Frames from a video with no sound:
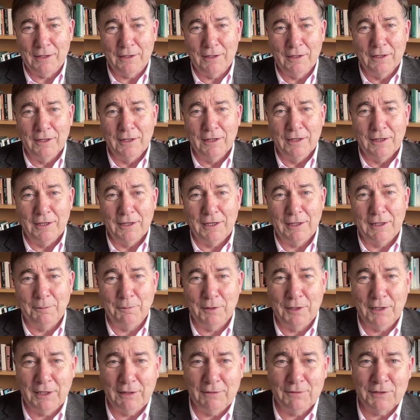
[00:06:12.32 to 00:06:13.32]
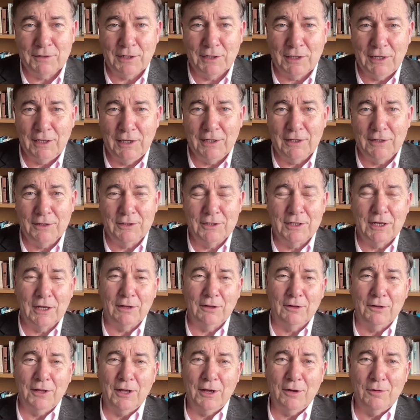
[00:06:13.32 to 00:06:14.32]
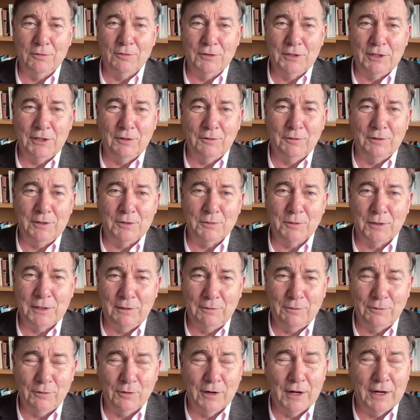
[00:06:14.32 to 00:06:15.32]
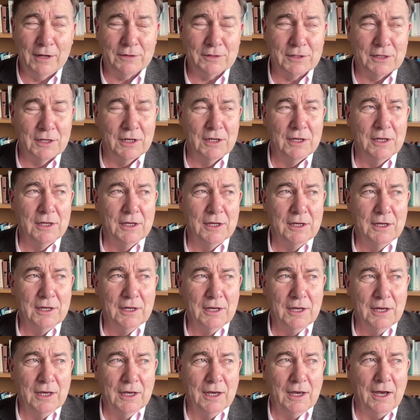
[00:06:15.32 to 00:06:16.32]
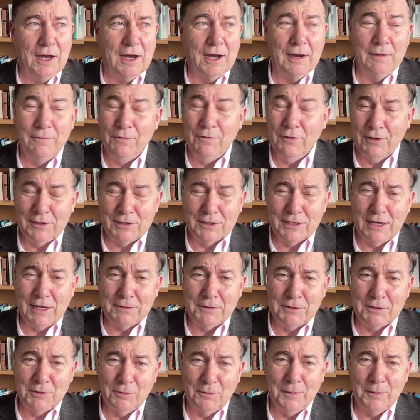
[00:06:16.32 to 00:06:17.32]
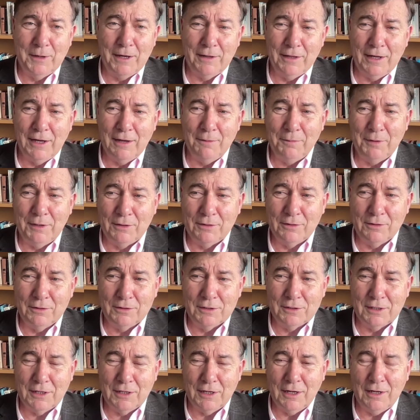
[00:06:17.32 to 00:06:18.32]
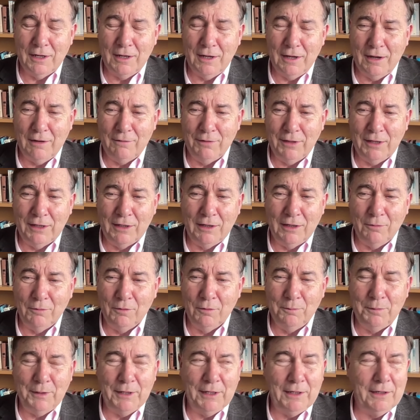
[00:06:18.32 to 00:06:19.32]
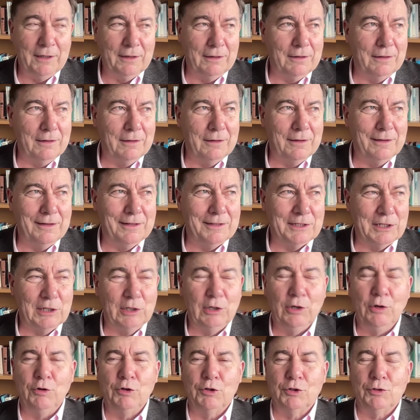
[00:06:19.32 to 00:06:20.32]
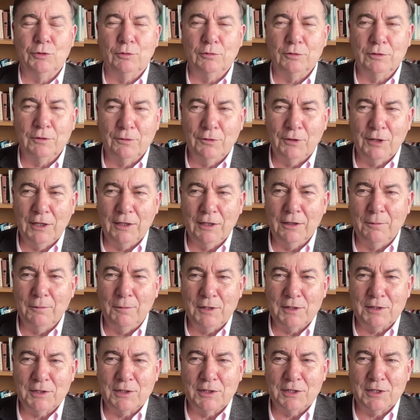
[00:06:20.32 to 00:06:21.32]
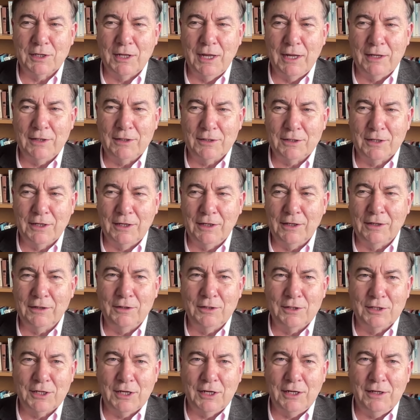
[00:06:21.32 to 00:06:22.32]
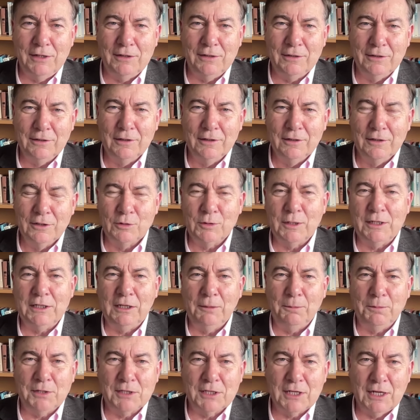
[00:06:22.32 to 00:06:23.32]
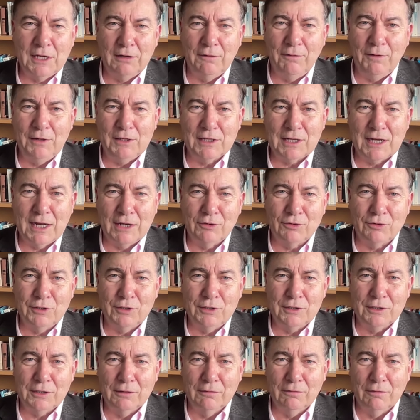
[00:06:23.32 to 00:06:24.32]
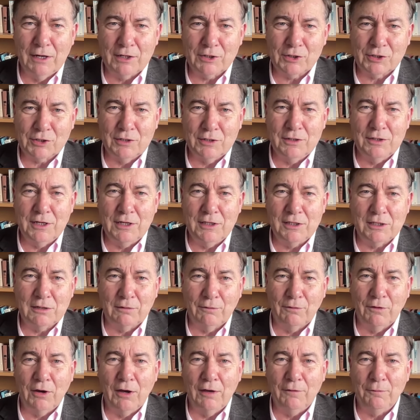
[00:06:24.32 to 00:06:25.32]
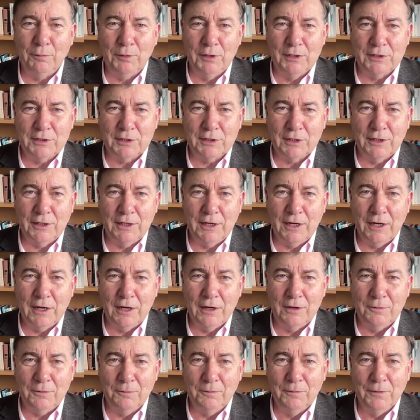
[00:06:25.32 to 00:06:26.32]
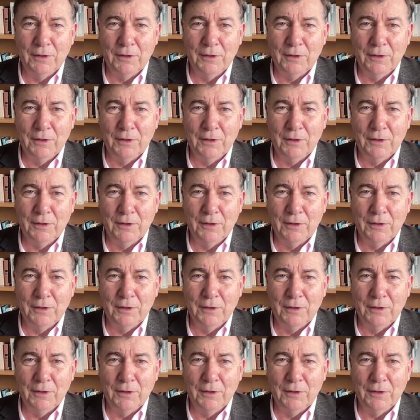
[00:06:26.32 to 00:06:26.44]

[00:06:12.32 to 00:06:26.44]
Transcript: But he believes that he can settle the whole deal in 24 hours. I'm very skeptical about that, because I think it will be delusional to think that Mr. Zelensky can cede 20% of his country to the Russians and survive politically at home.